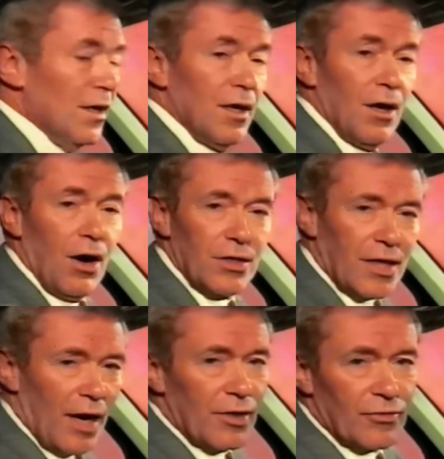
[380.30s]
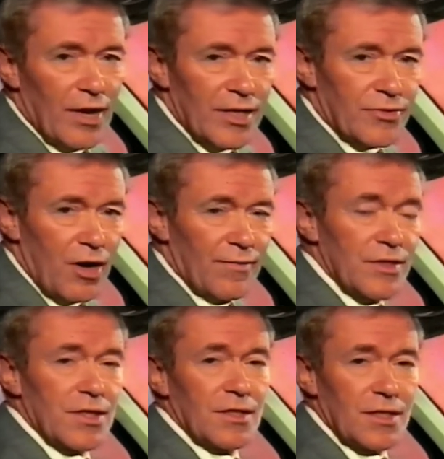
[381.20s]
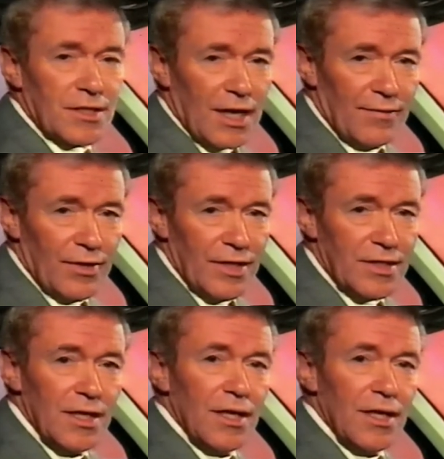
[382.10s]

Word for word: On current Range Rovers and Discoveries,